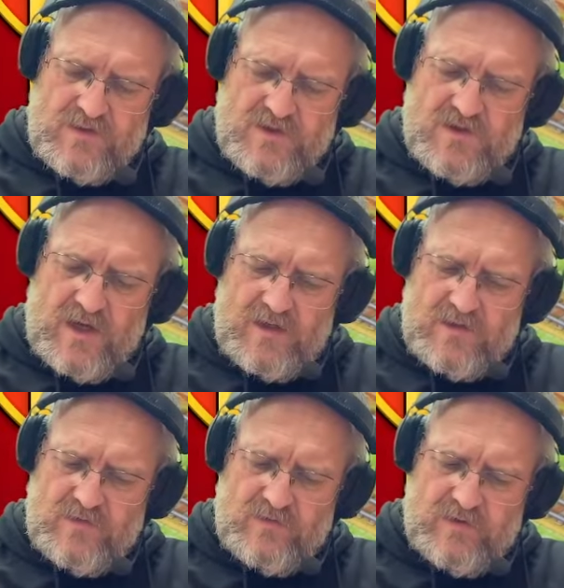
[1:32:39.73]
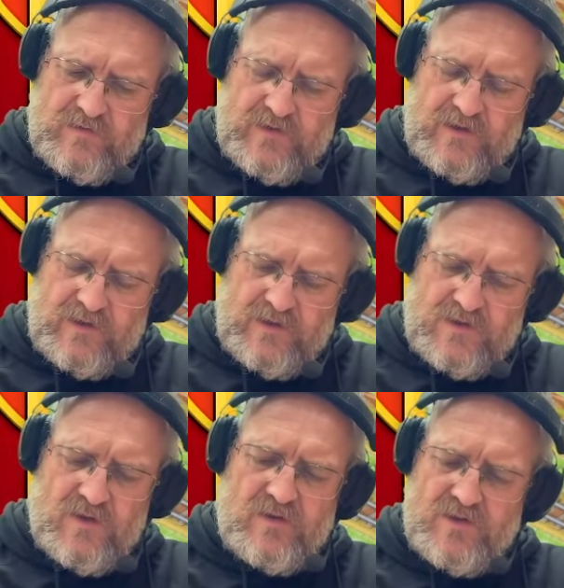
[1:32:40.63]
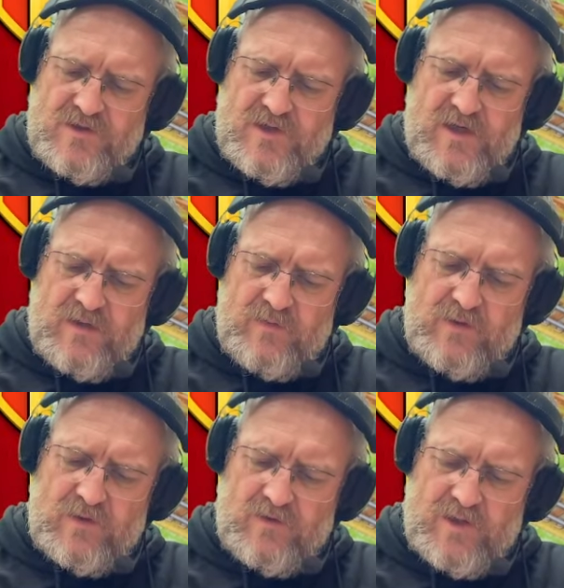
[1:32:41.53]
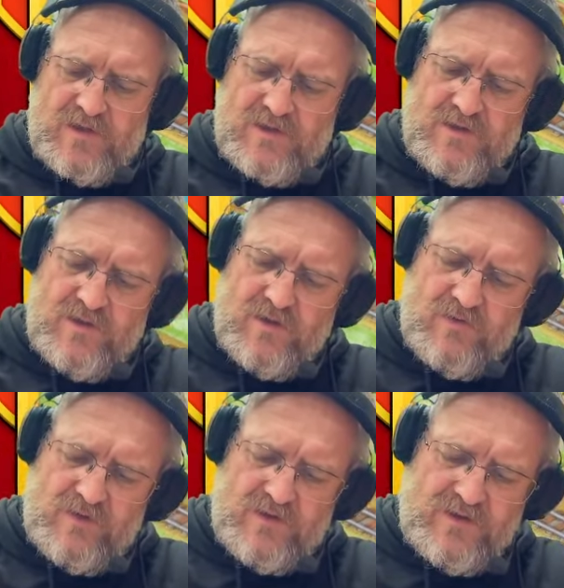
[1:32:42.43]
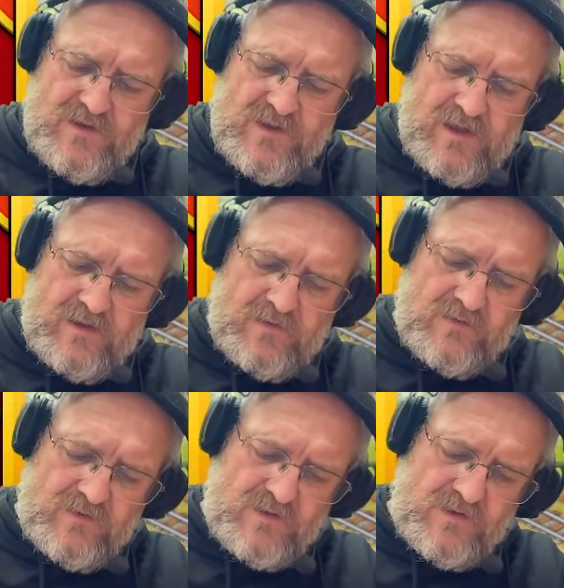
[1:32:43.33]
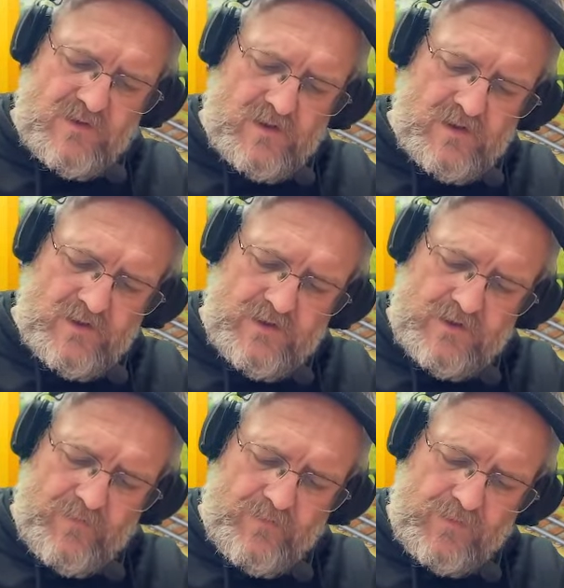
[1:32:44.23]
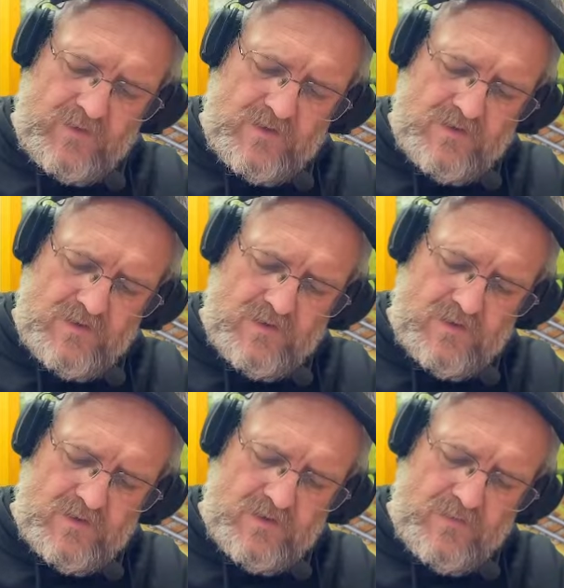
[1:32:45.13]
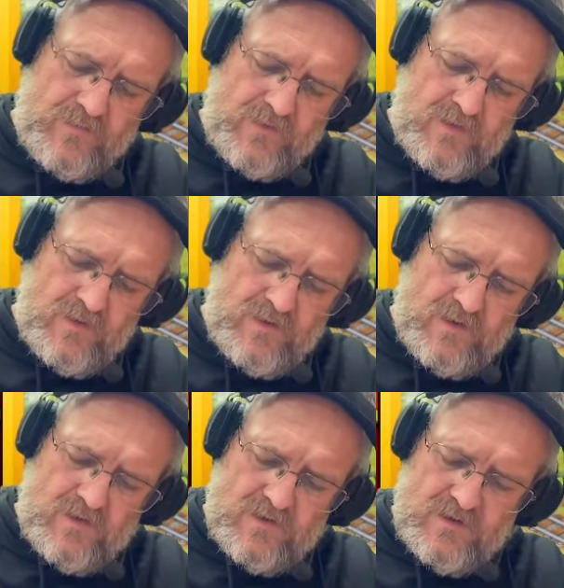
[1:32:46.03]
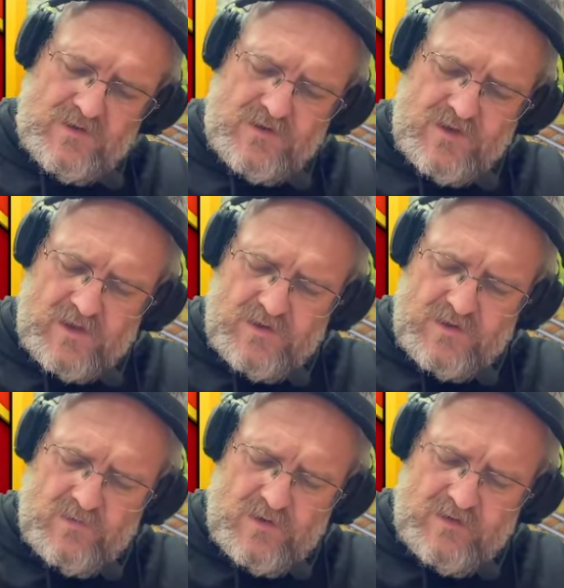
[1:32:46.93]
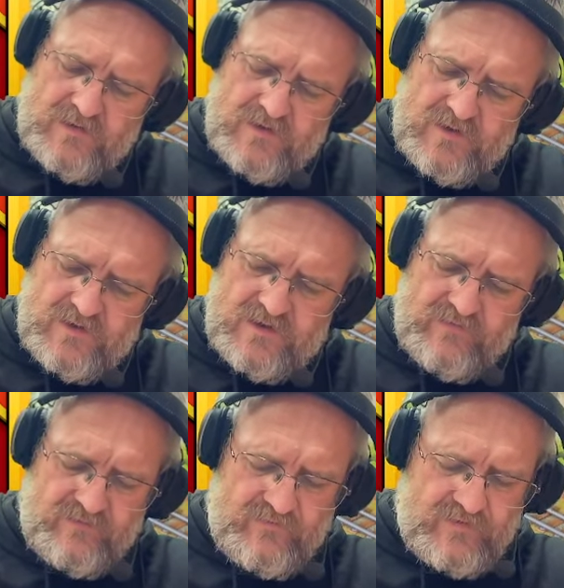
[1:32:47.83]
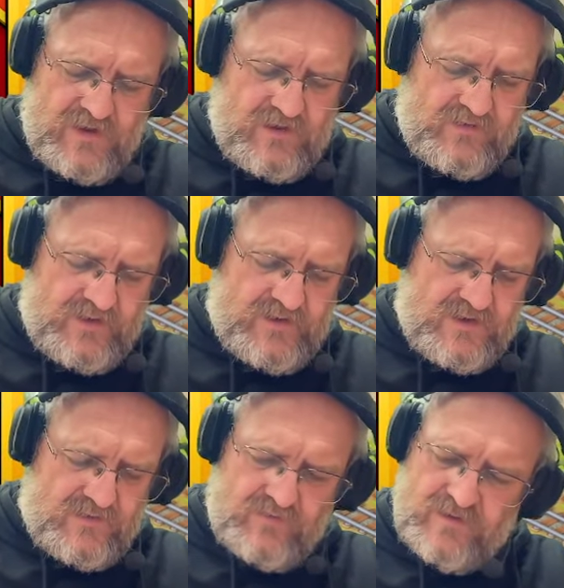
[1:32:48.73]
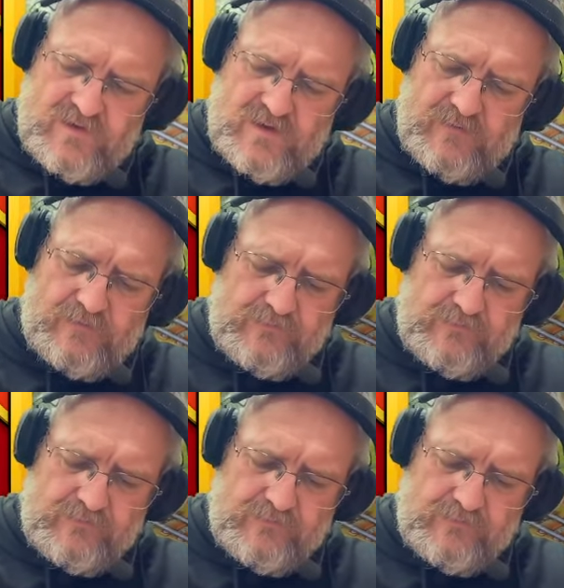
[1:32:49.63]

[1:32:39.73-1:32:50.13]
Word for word: sanctuary is not the same, though. That's the only downside. So, the sanctuary is very different.